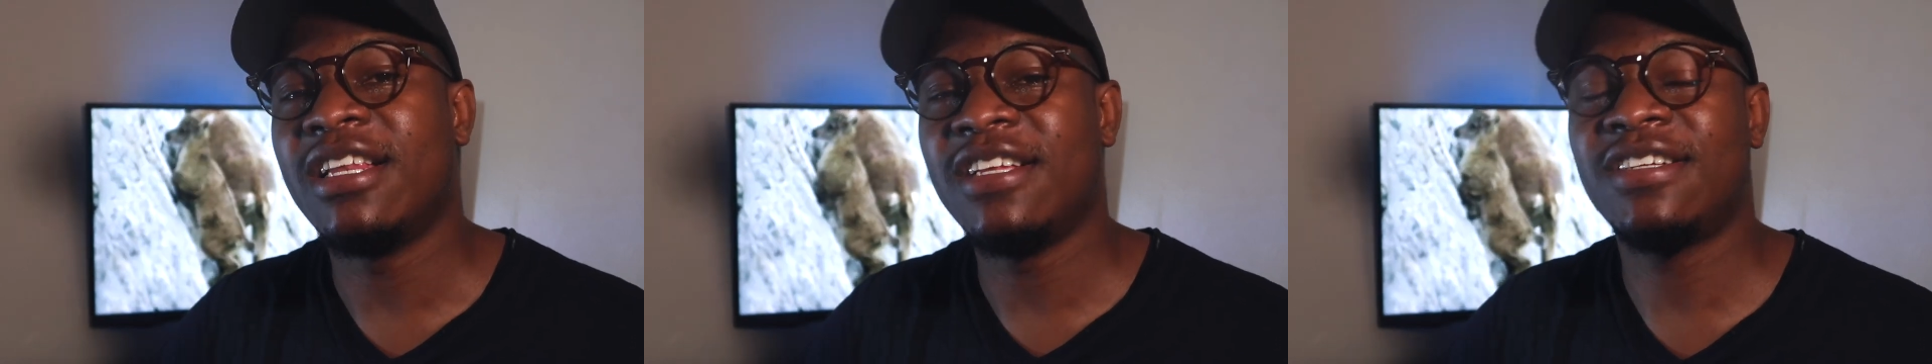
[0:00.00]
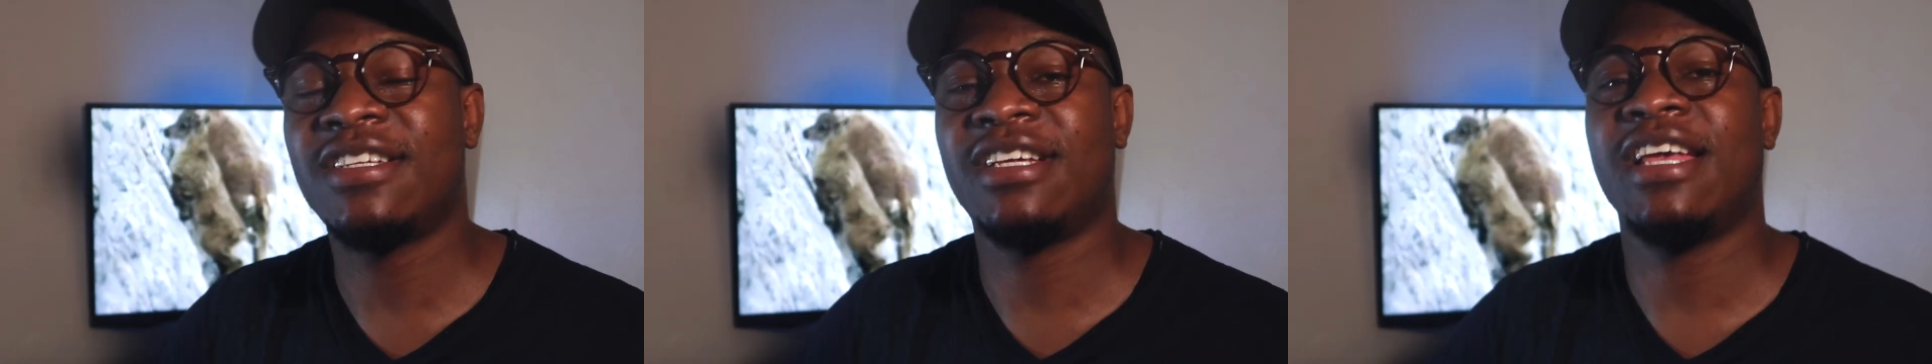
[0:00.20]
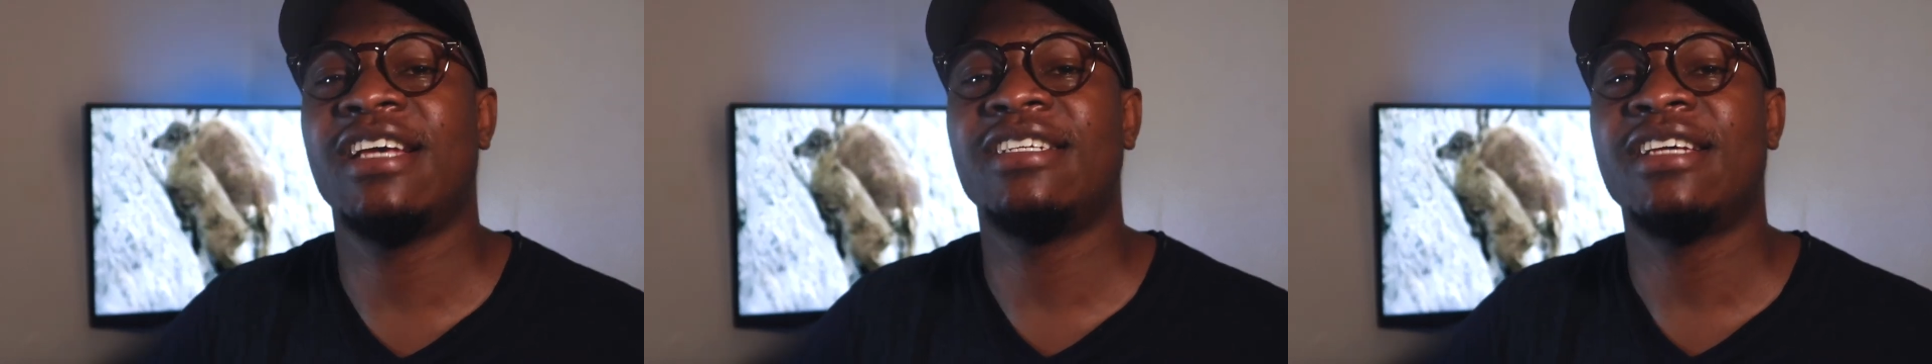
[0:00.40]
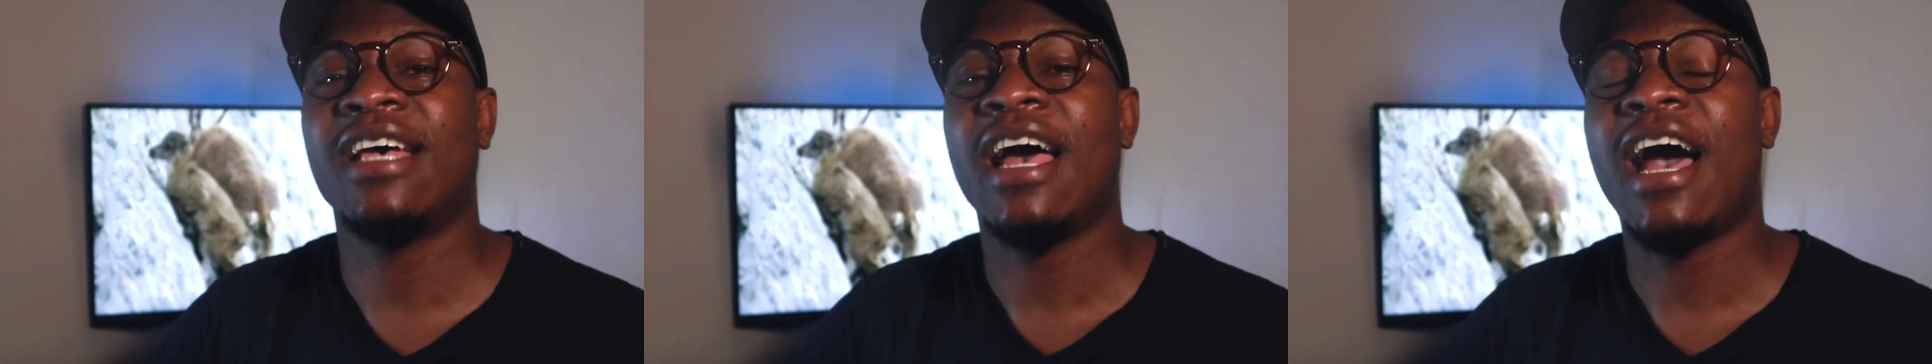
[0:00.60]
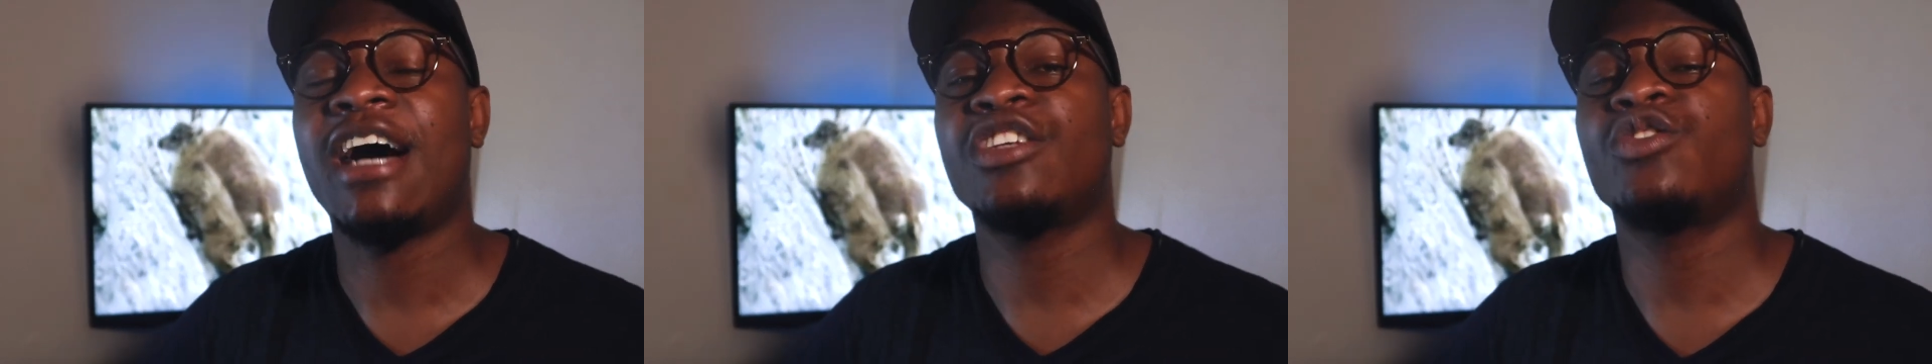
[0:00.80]
in this
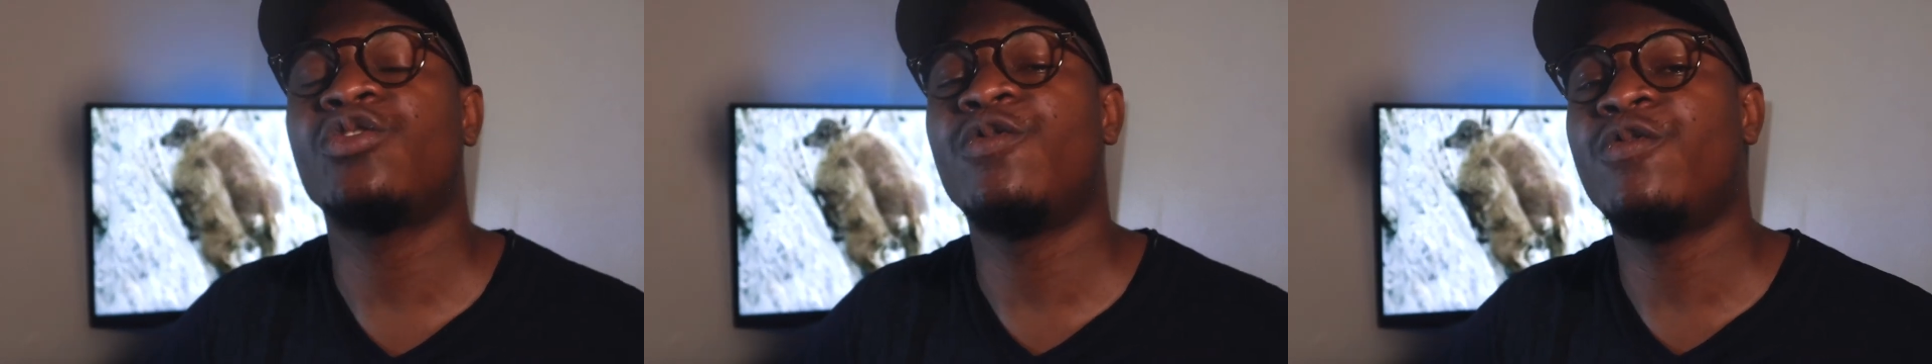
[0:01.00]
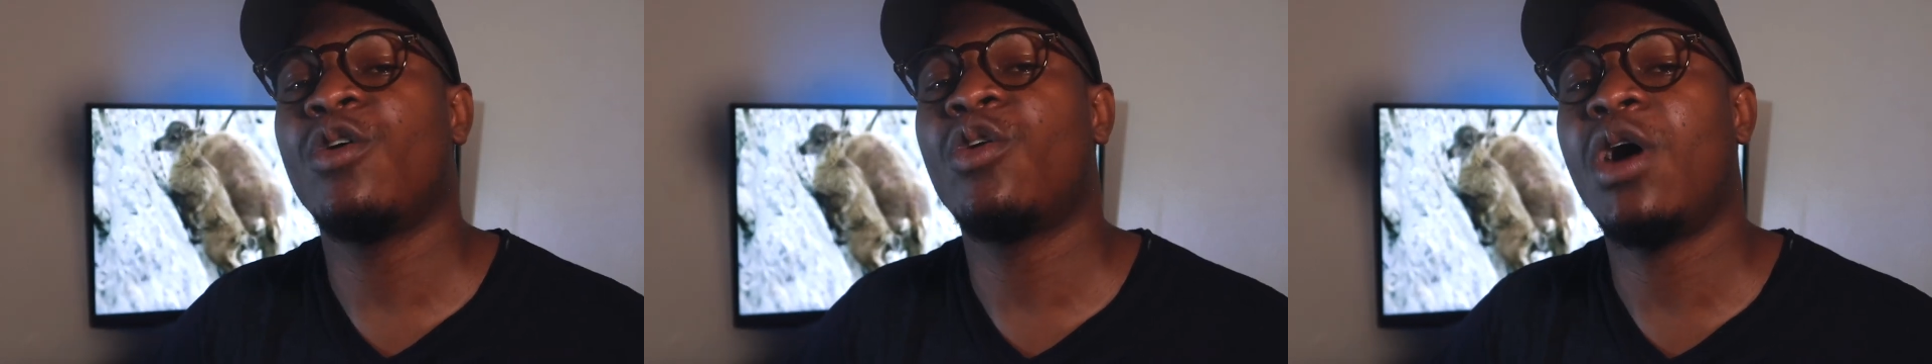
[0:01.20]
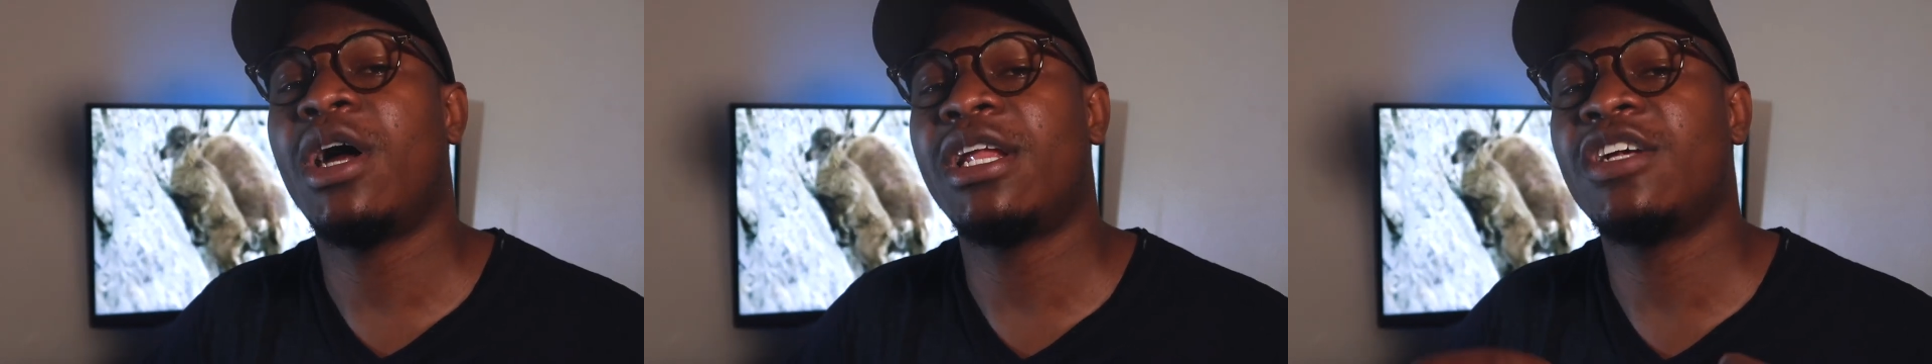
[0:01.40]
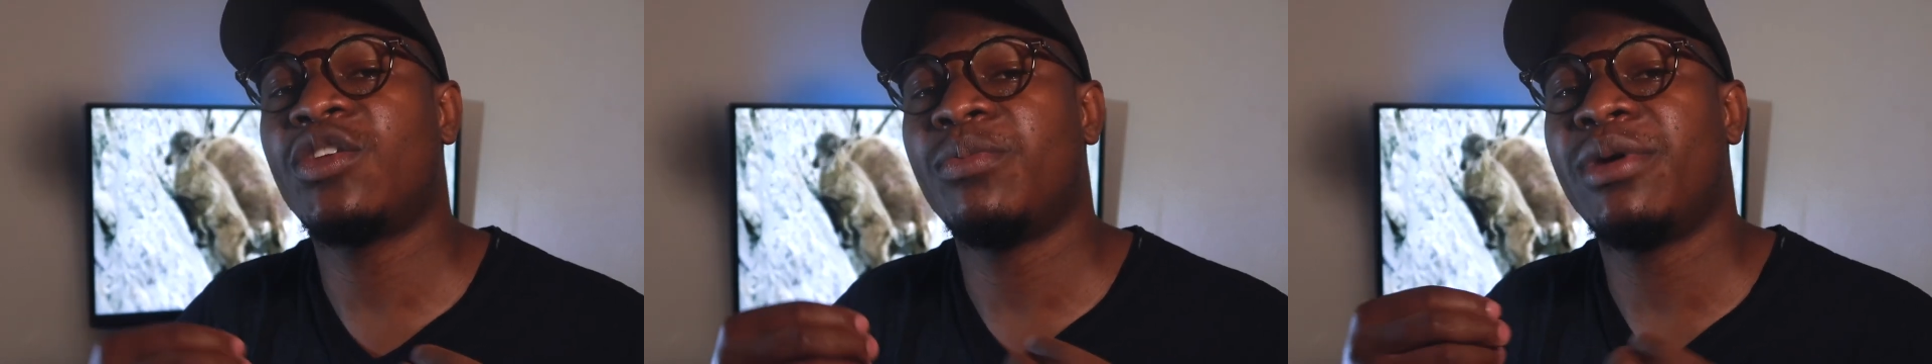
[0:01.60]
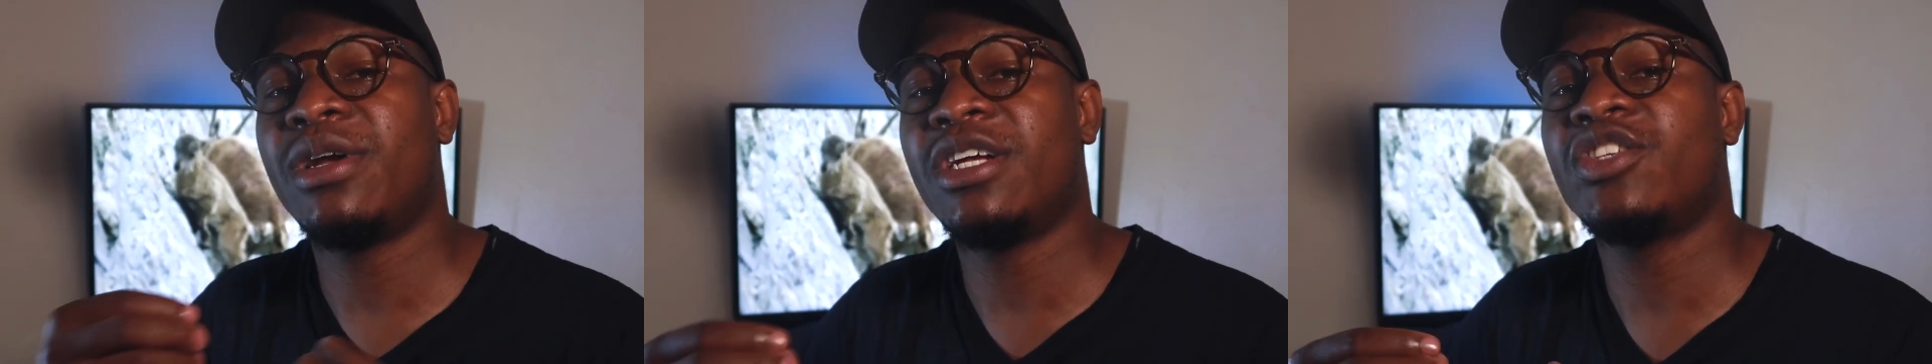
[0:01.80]
case has to follow an
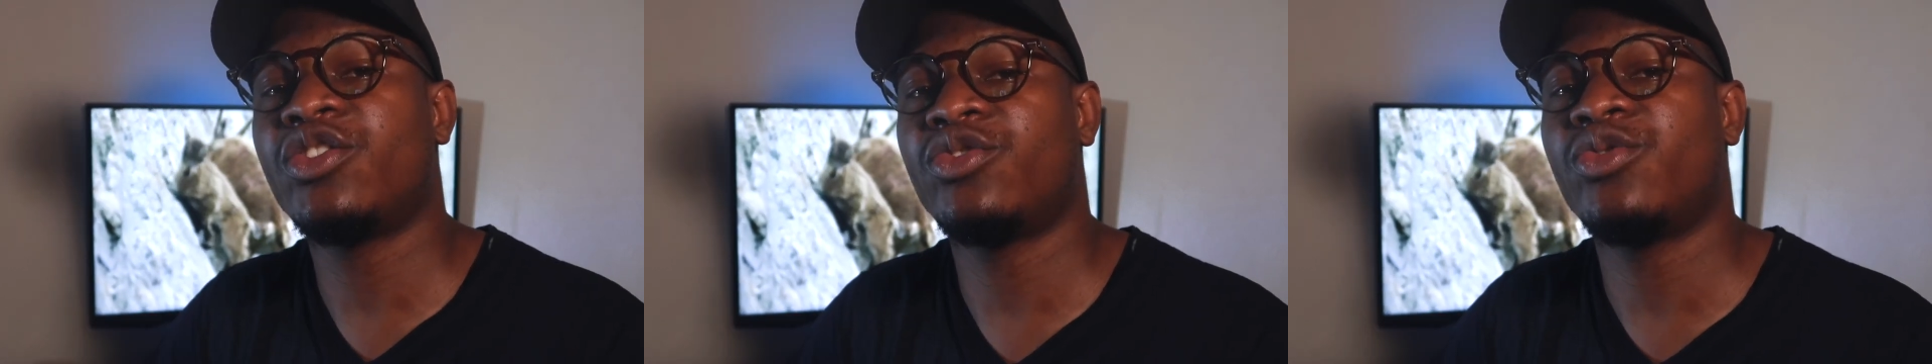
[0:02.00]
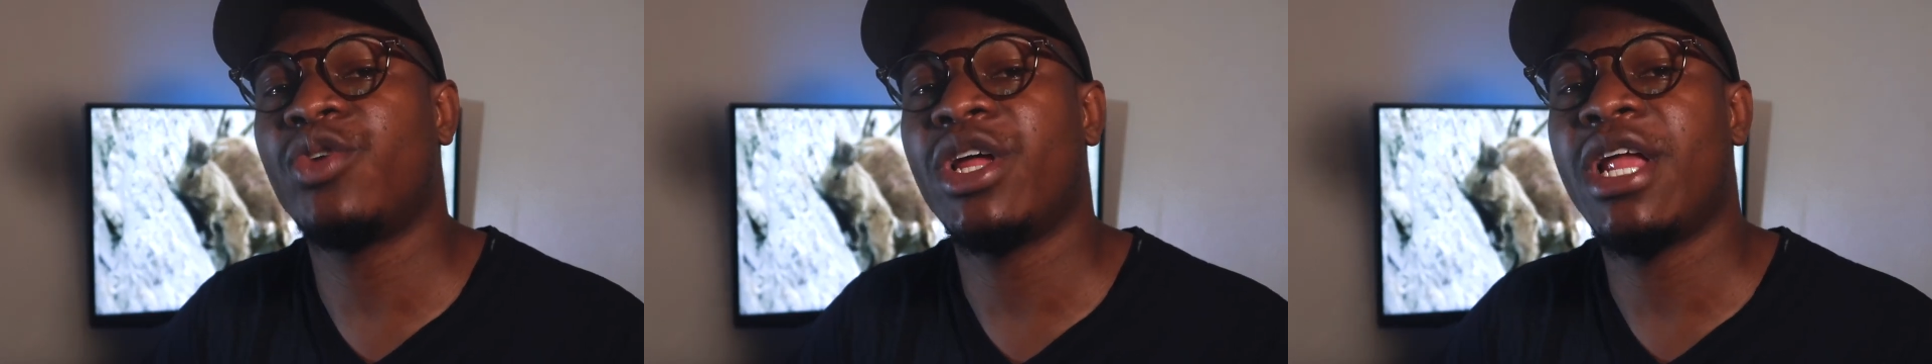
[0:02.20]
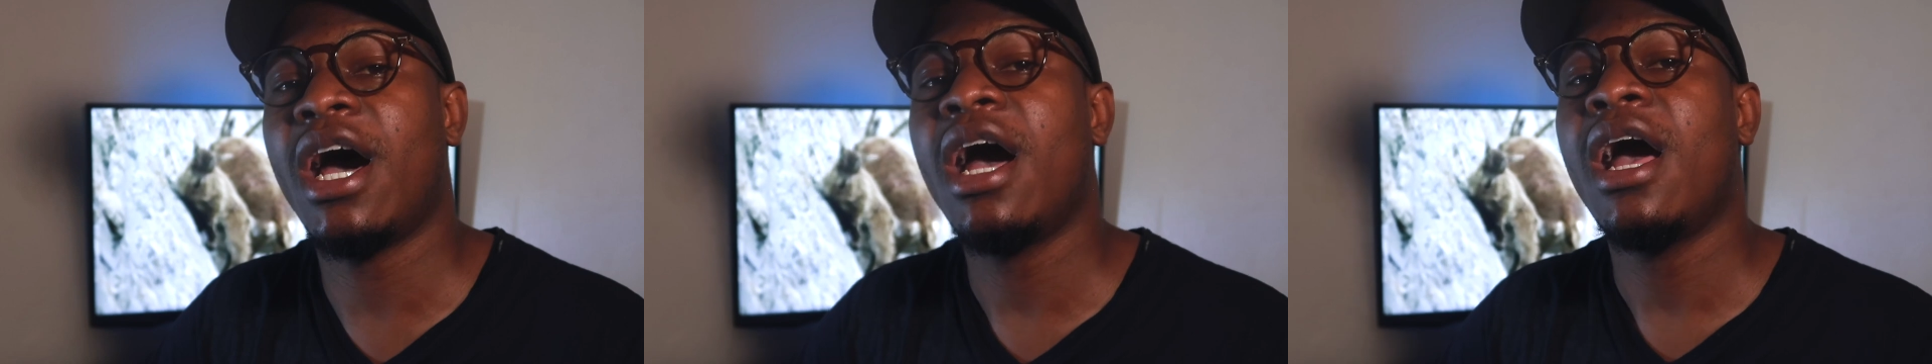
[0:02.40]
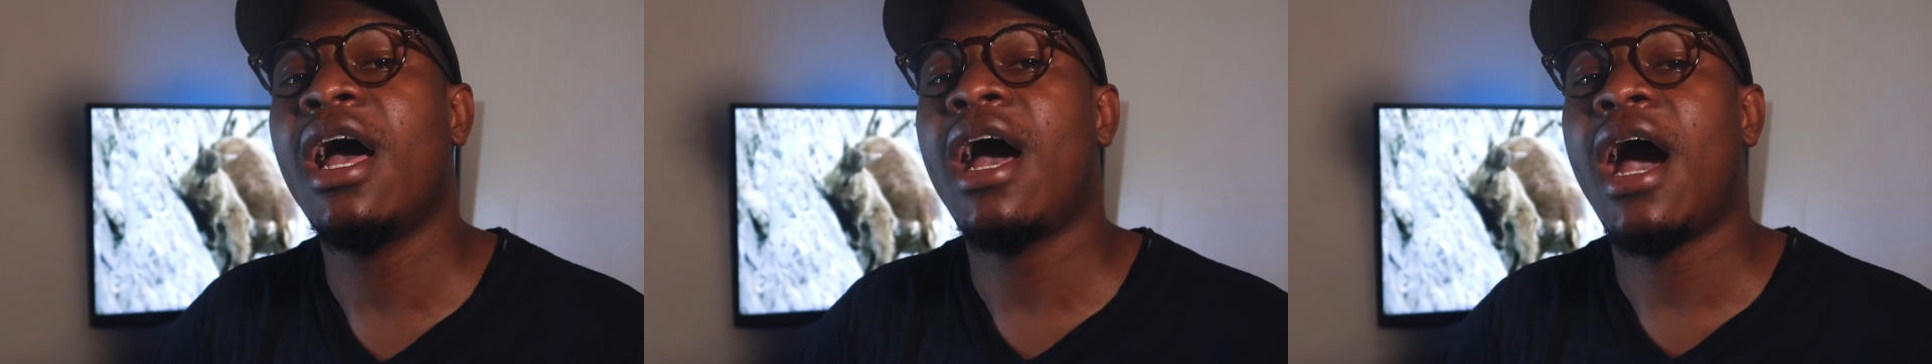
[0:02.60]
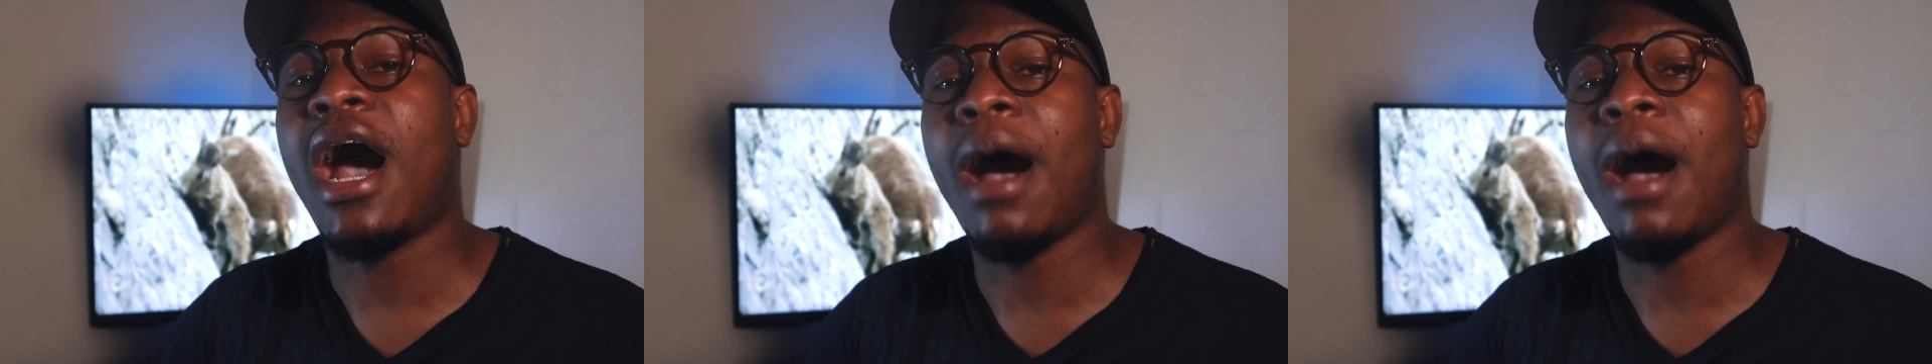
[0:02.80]
experienced trader